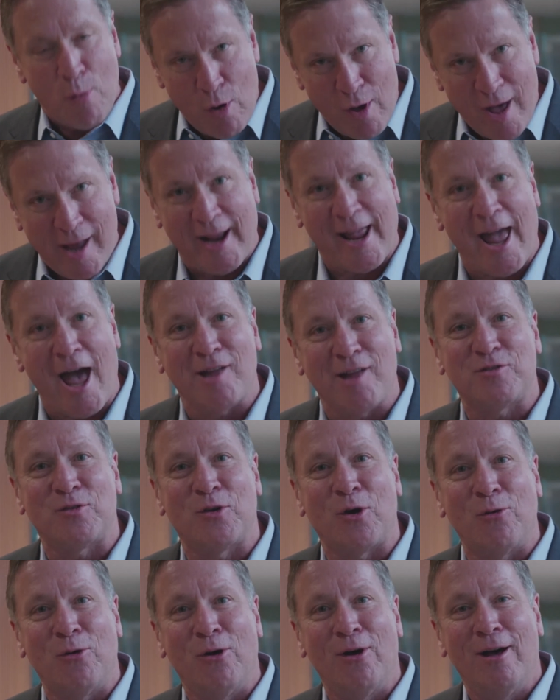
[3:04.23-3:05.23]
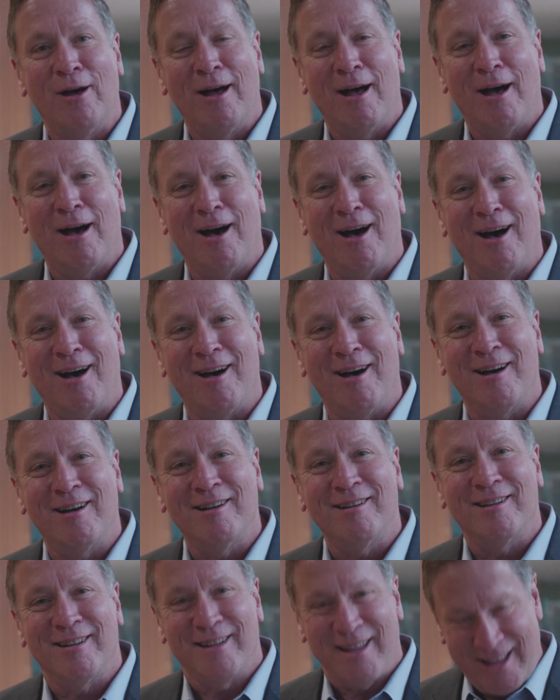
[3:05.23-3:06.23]
arigato.
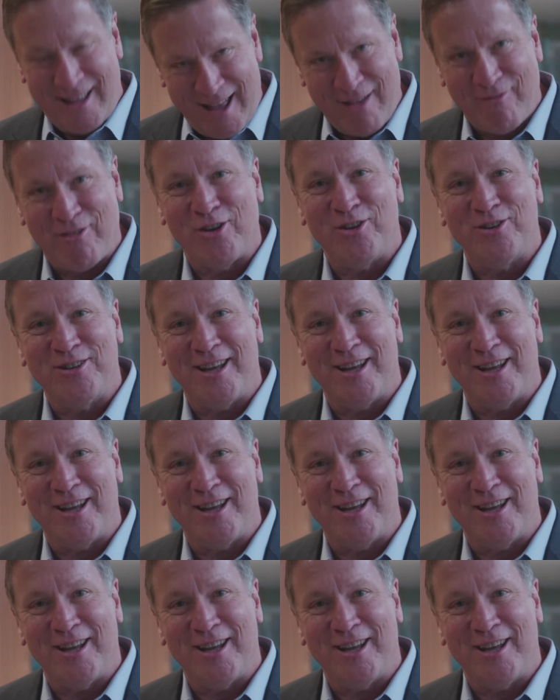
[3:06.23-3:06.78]
Have a good